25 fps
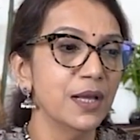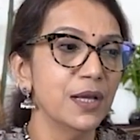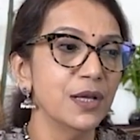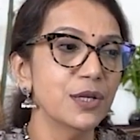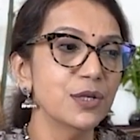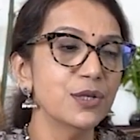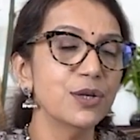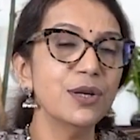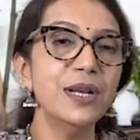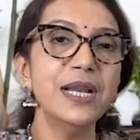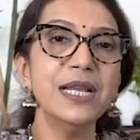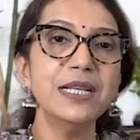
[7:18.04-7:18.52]

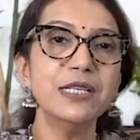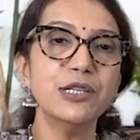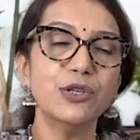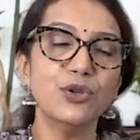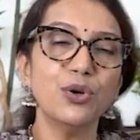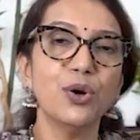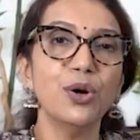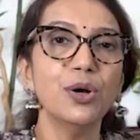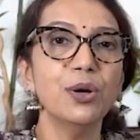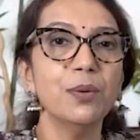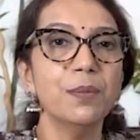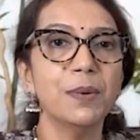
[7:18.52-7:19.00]
So let's
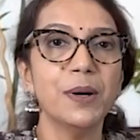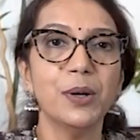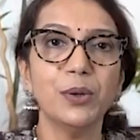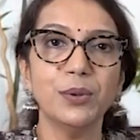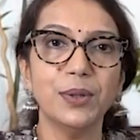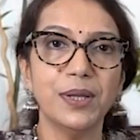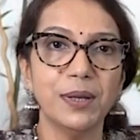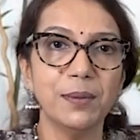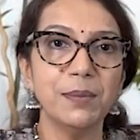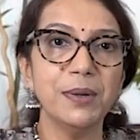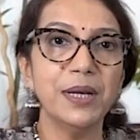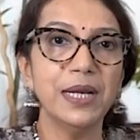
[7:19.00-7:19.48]
talk about
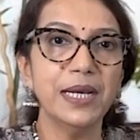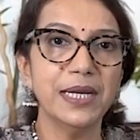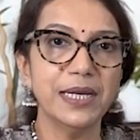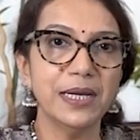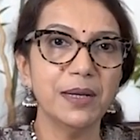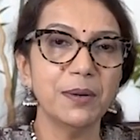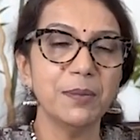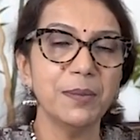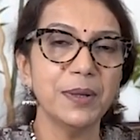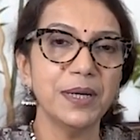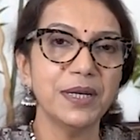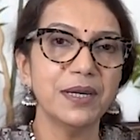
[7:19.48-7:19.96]
them a
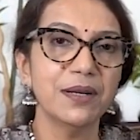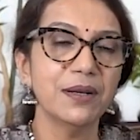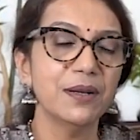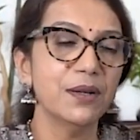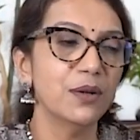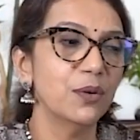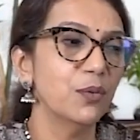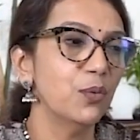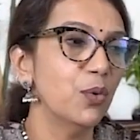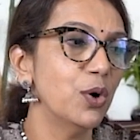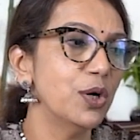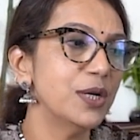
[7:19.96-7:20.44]
little bit.
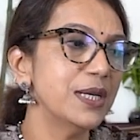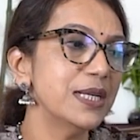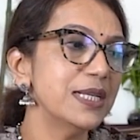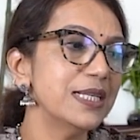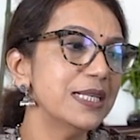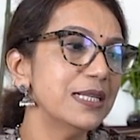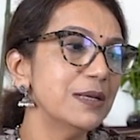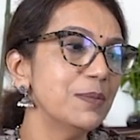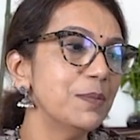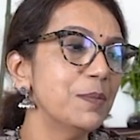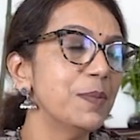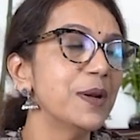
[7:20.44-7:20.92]
What
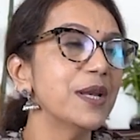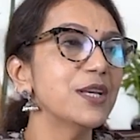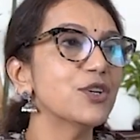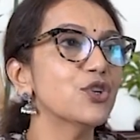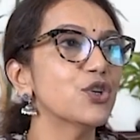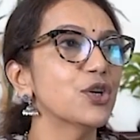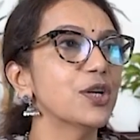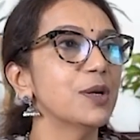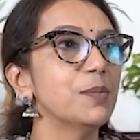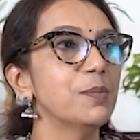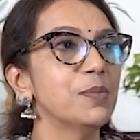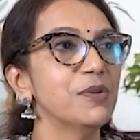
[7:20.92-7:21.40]
is
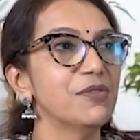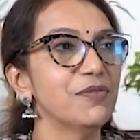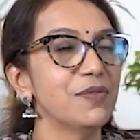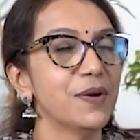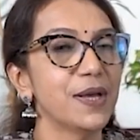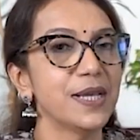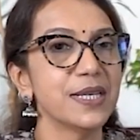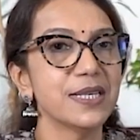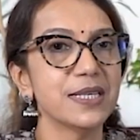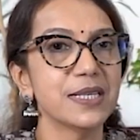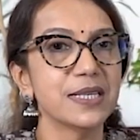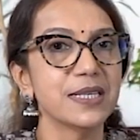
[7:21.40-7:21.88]
pressure
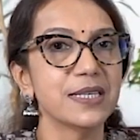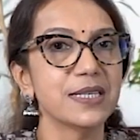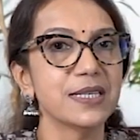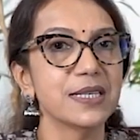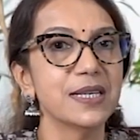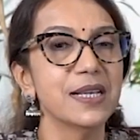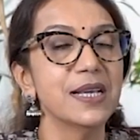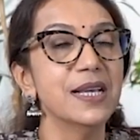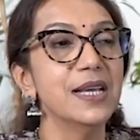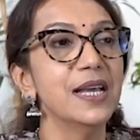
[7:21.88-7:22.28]
epiphysis?